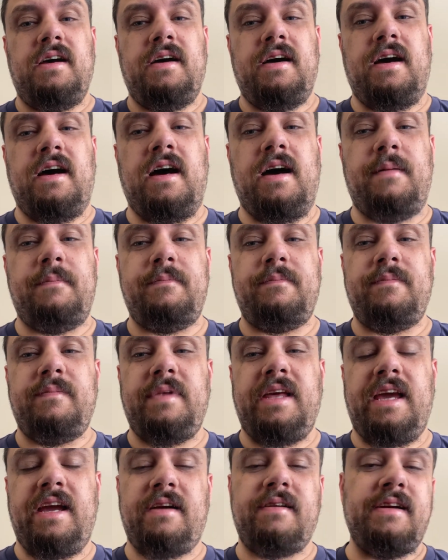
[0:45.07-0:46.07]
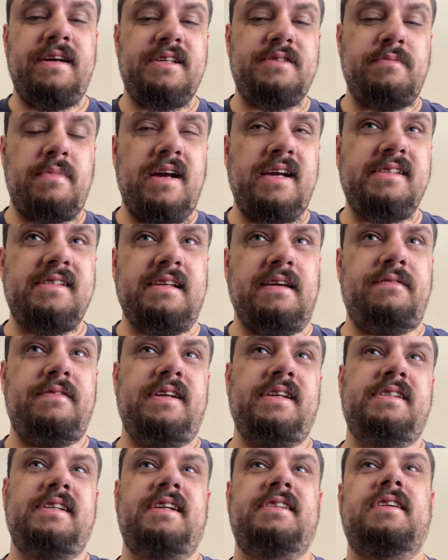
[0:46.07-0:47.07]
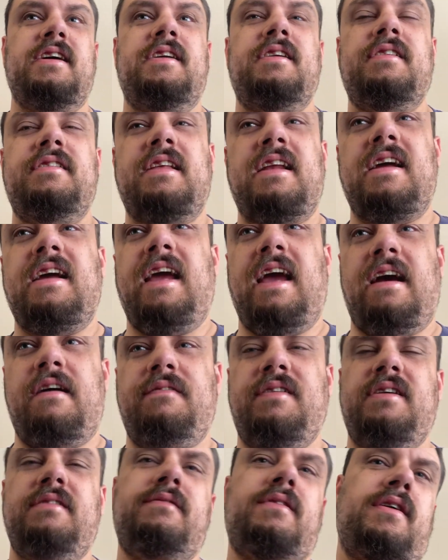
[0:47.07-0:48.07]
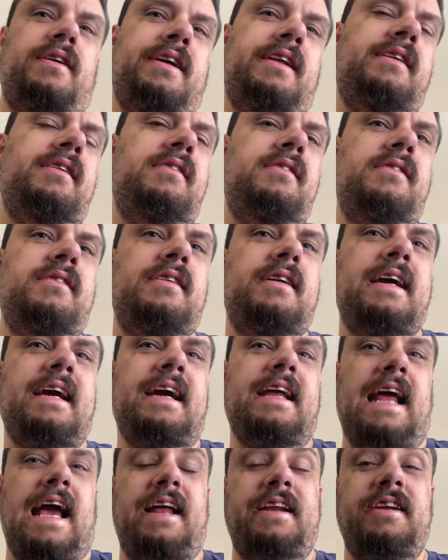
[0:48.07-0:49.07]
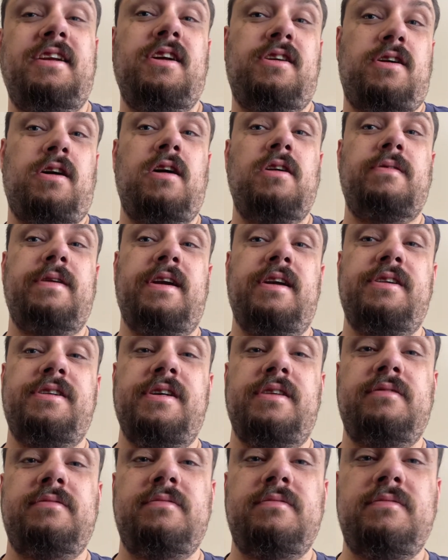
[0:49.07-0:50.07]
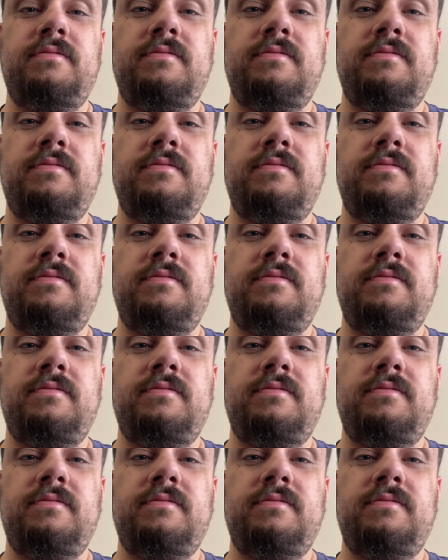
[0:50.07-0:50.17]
Um, here is my seventy-six hundred that I have converted and added a card reader to.